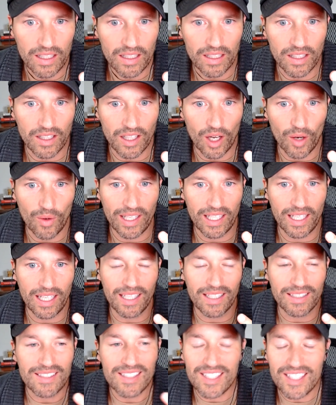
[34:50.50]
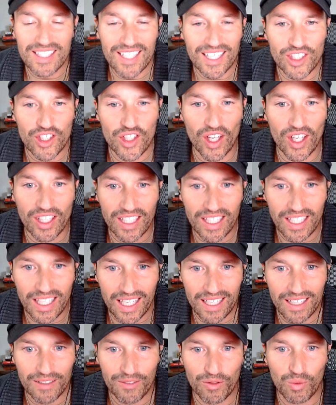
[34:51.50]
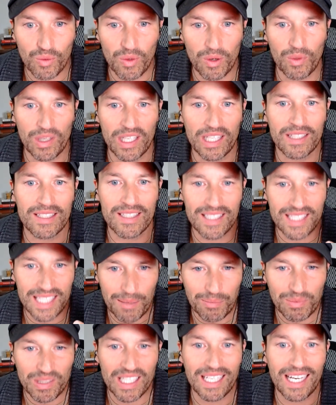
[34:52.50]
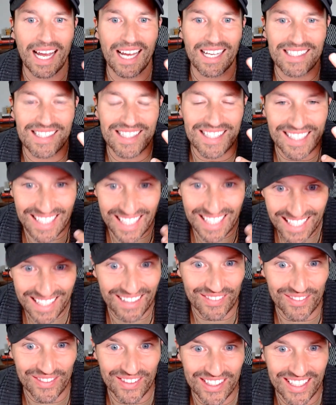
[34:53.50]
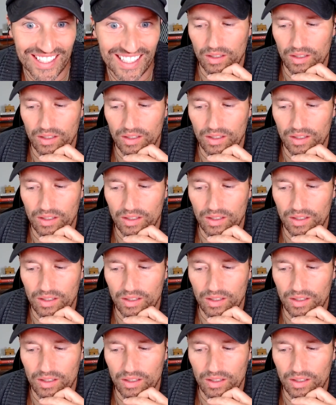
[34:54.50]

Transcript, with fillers: you know, and it's such a gift when we accept it as the gift.